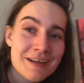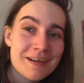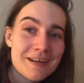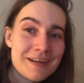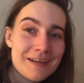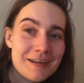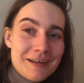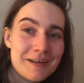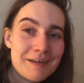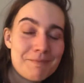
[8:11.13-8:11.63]

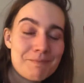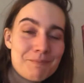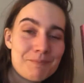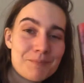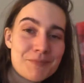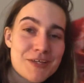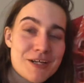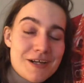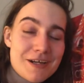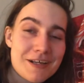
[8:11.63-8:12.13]
and
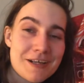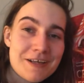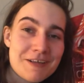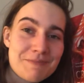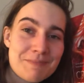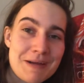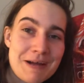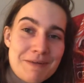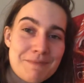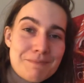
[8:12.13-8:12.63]
talking
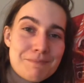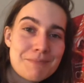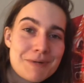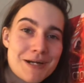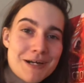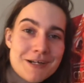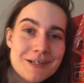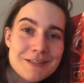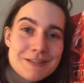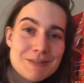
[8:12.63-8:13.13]
about
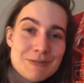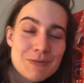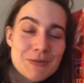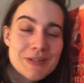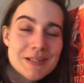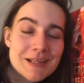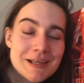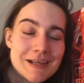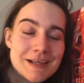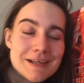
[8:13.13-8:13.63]
bonds
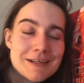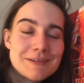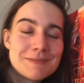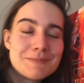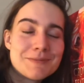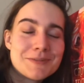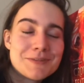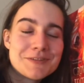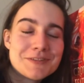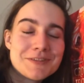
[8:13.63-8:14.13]
with
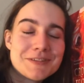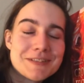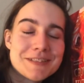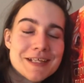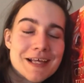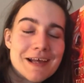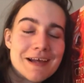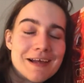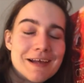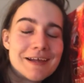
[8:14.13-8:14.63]
animals,
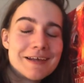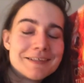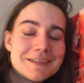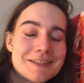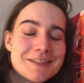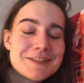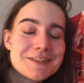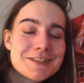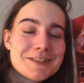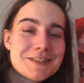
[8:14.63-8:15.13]
and
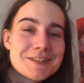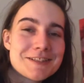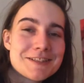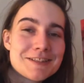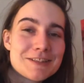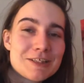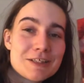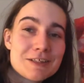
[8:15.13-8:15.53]
it's just